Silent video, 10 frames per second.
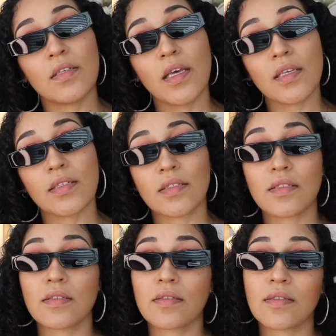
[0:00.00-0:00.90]

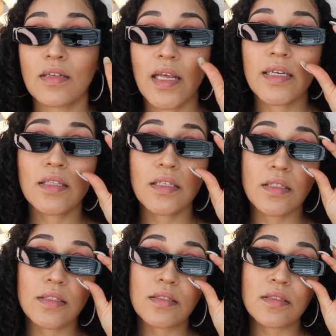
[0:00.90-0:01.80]
Yes, like
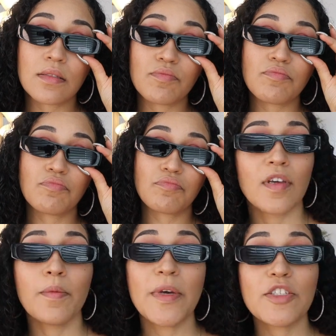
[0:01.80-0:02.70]
these.
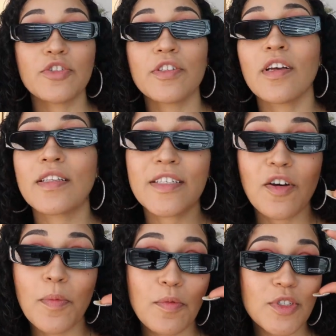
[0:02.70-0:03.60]
Y'all make sure y'all
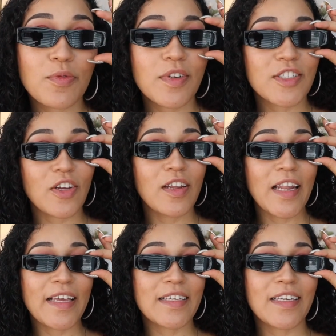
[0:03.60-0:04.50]
tell me which ones y'all
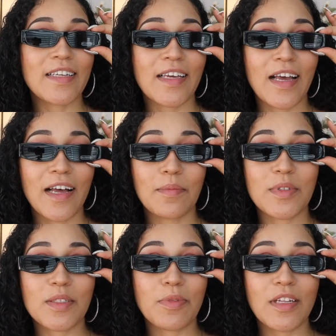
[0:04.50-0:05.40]
like in the
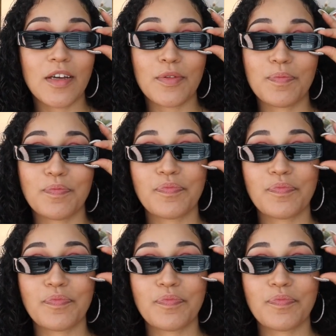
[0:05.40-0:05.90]
comments below.